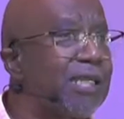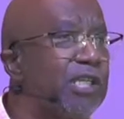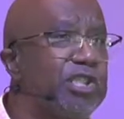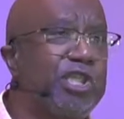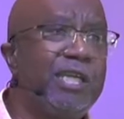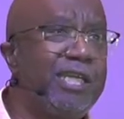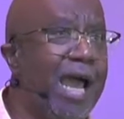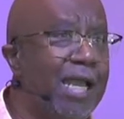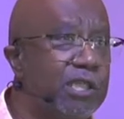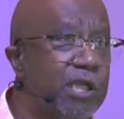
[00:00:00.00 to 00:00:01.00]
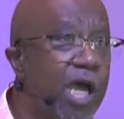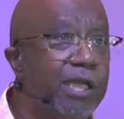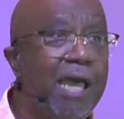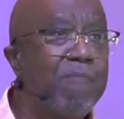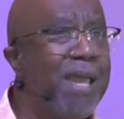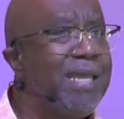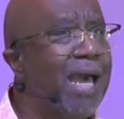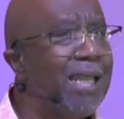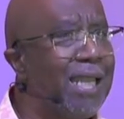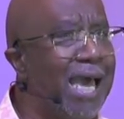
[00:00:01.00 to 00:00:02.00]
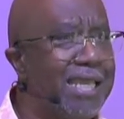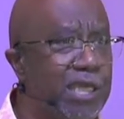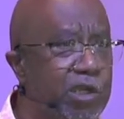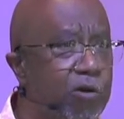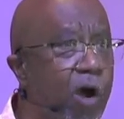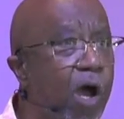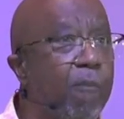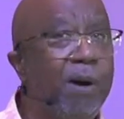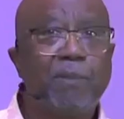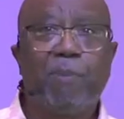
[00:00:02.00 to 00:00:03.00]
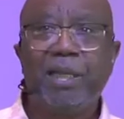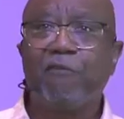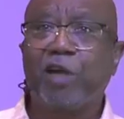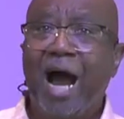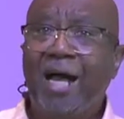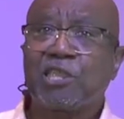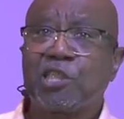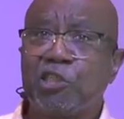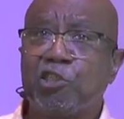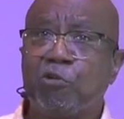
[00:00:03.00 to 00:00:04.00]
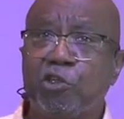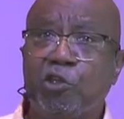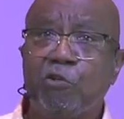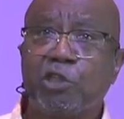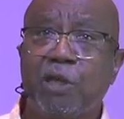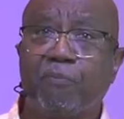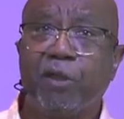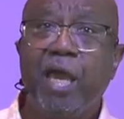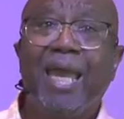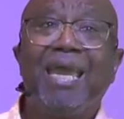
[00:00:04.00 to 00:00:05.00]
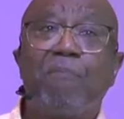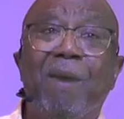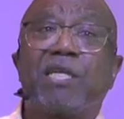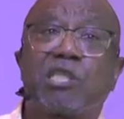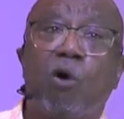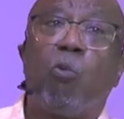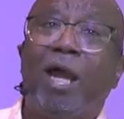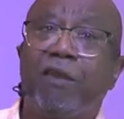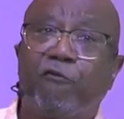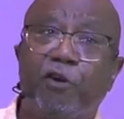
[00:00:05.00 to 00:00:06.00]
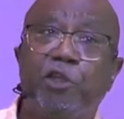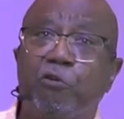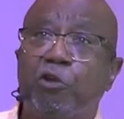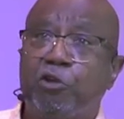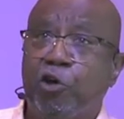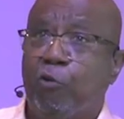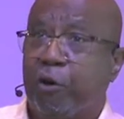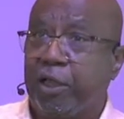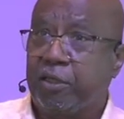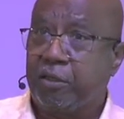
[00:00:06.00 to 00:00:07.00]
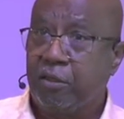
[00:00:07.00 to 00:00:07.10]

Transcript: congeniality. They may not like you, but but if God sends you to do something, He makes a way for you to do it.